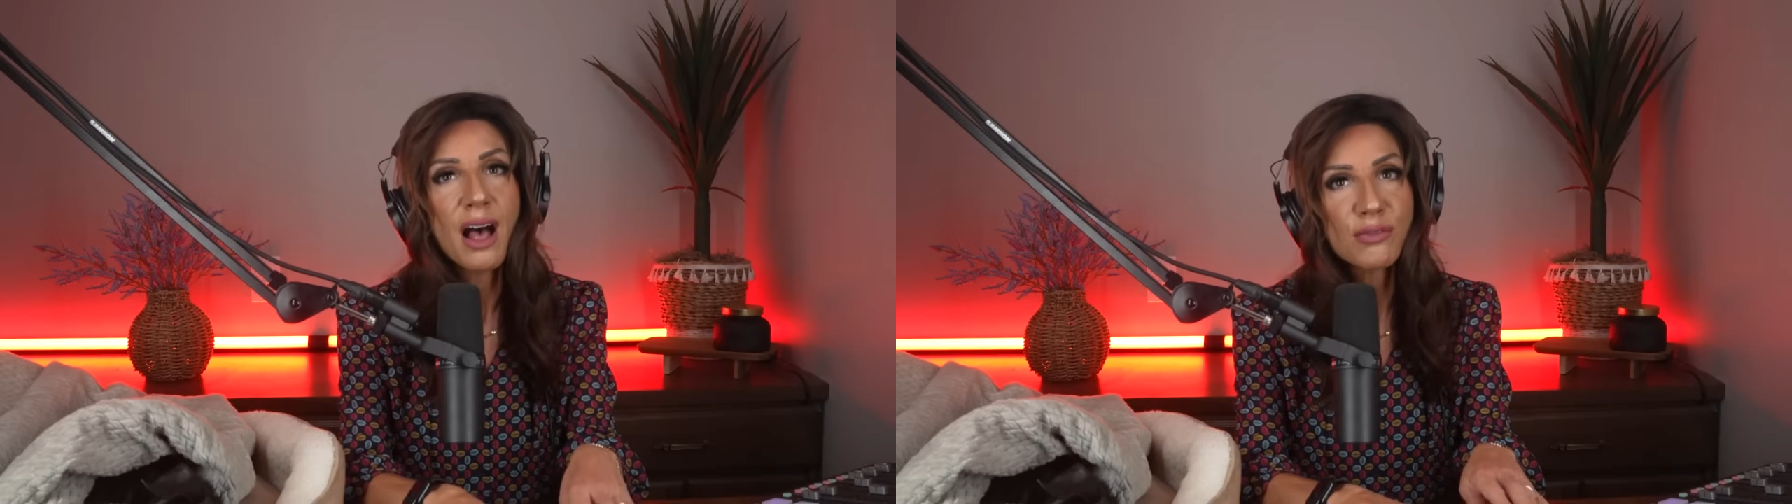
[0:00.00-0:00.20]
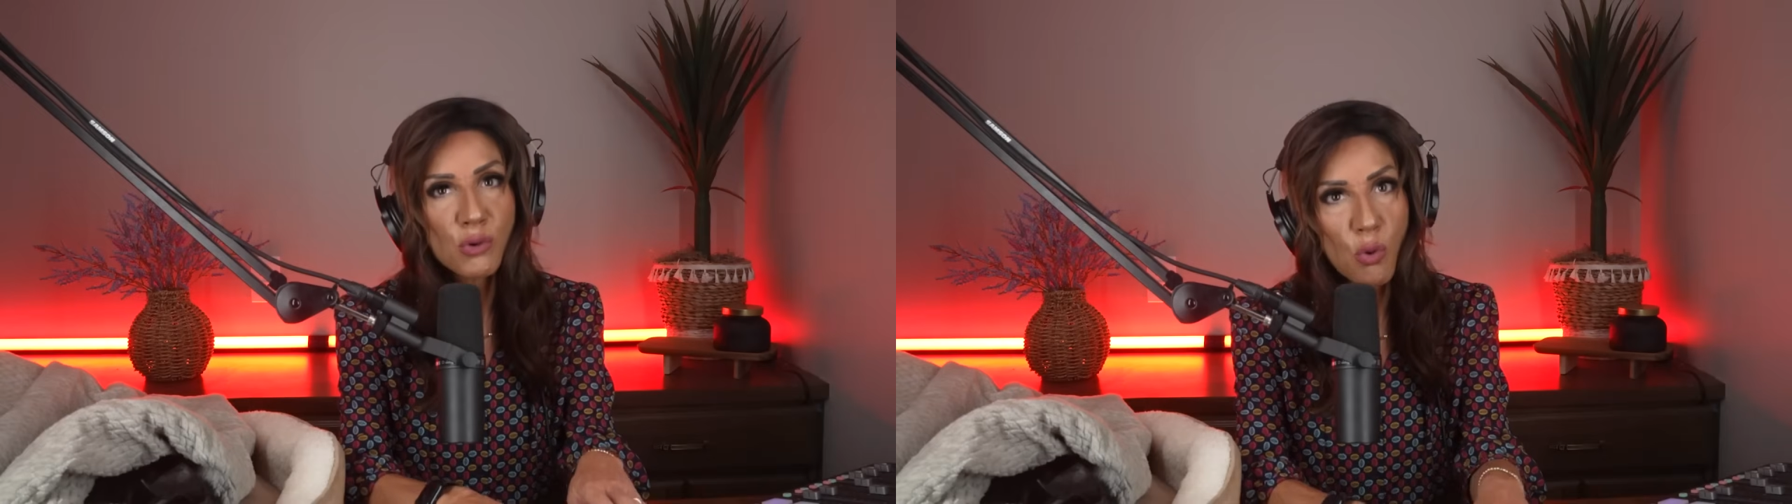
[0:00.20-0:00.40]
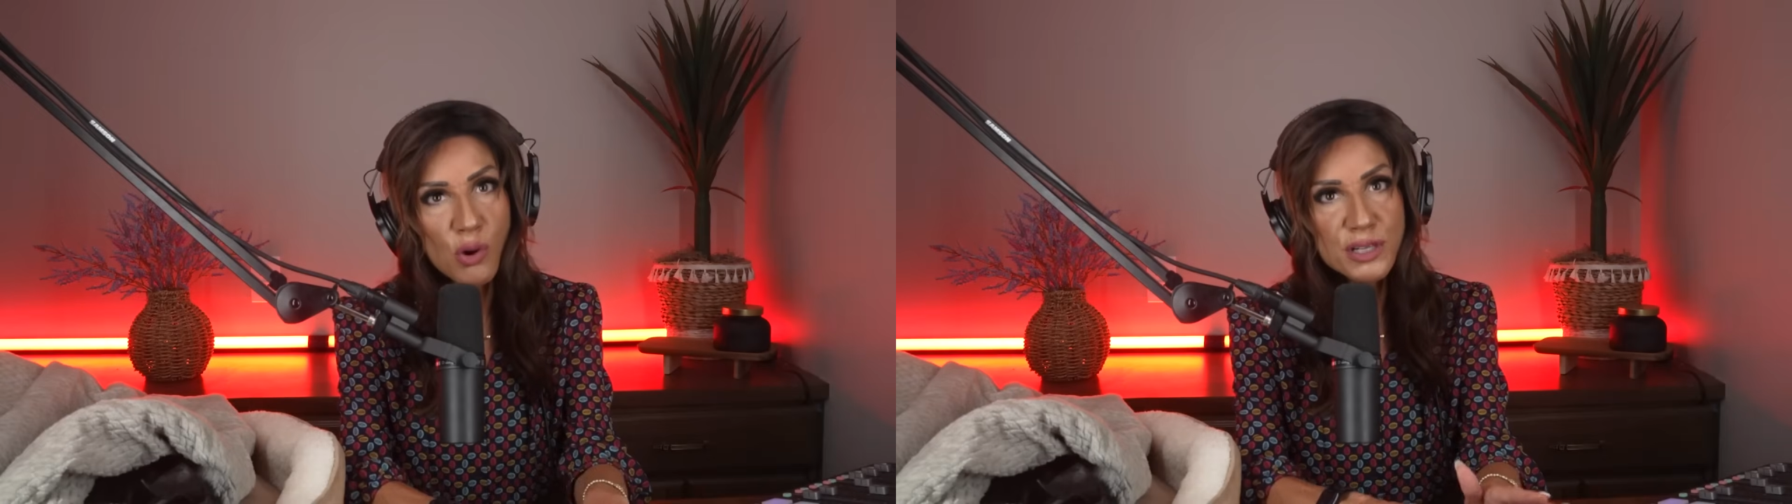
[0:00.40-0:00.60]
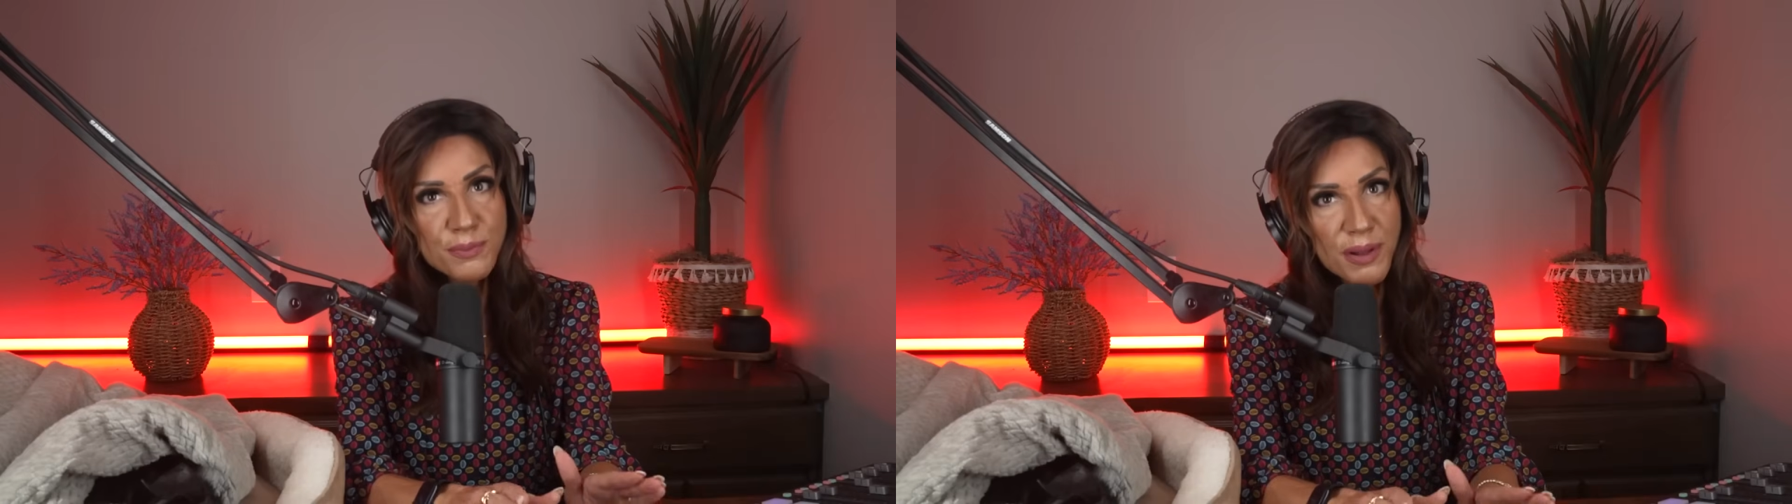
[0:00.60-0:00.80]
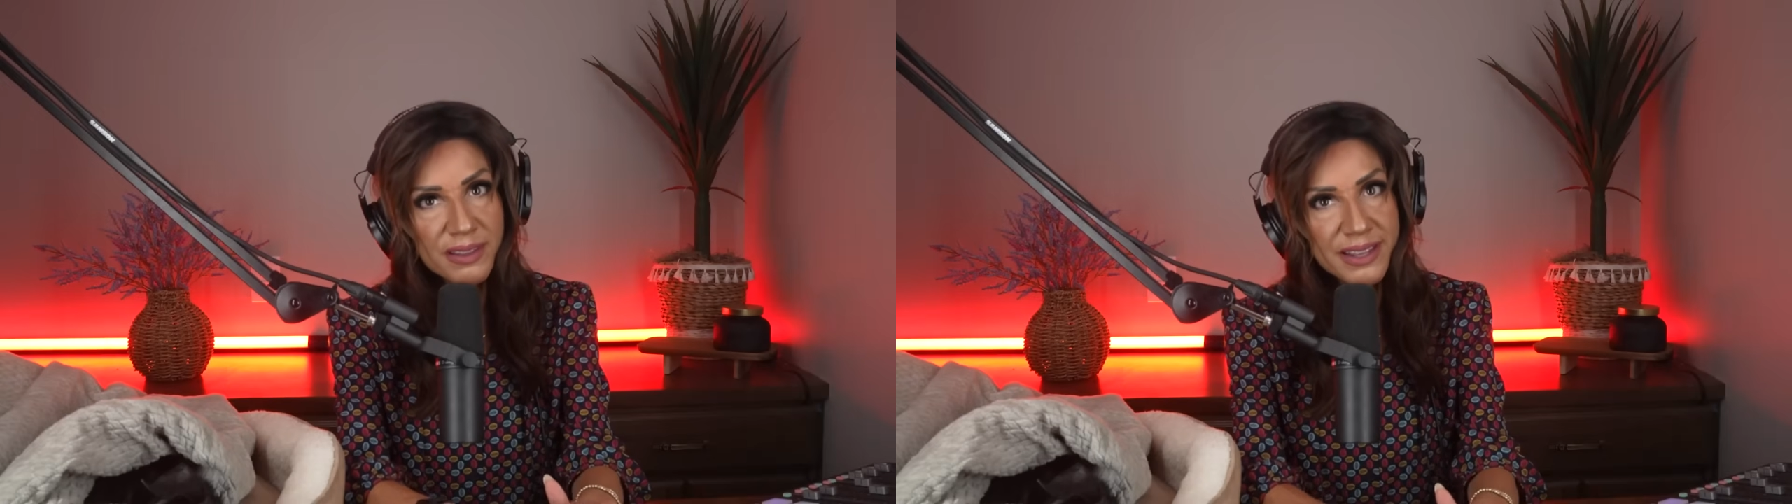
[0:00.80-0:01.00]
Of course,
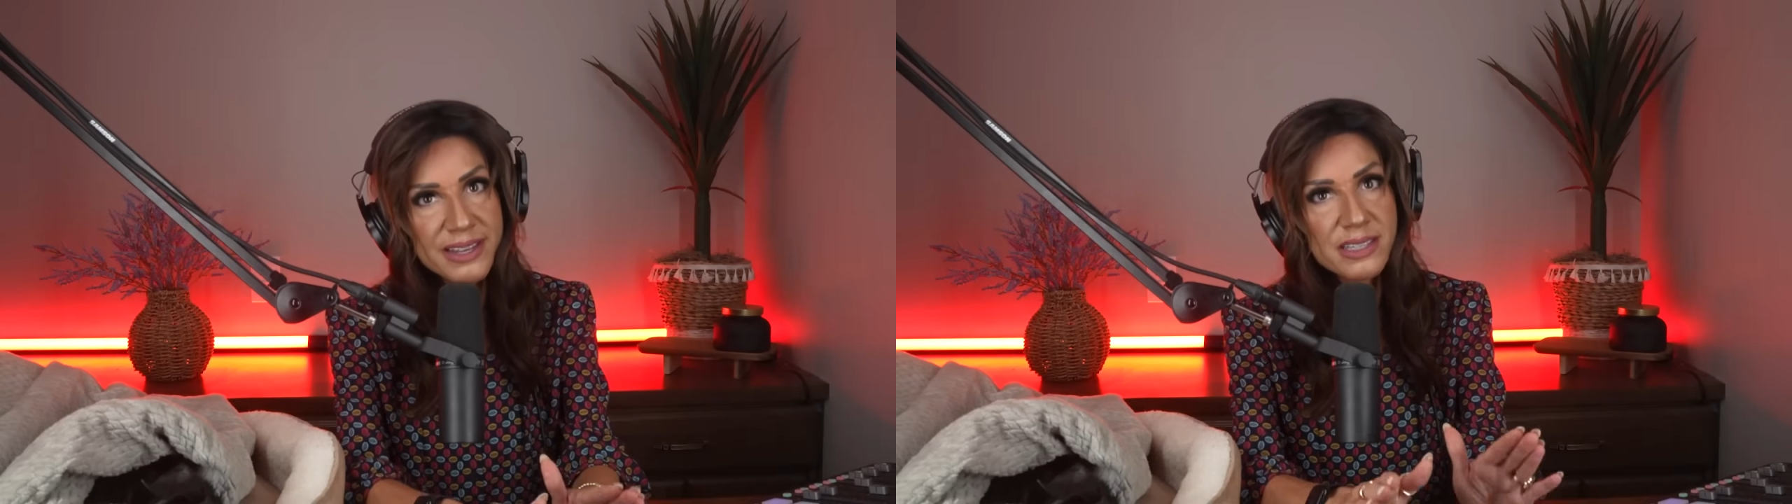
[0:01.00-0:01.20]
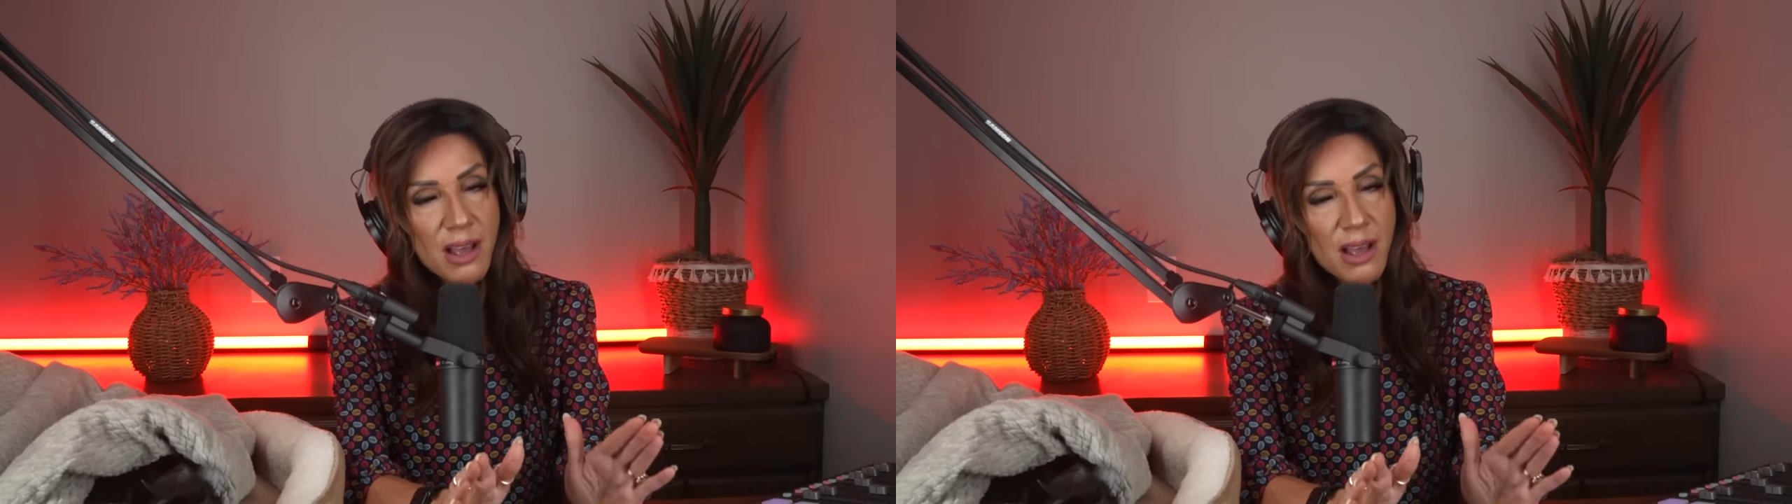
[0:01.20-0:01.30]
police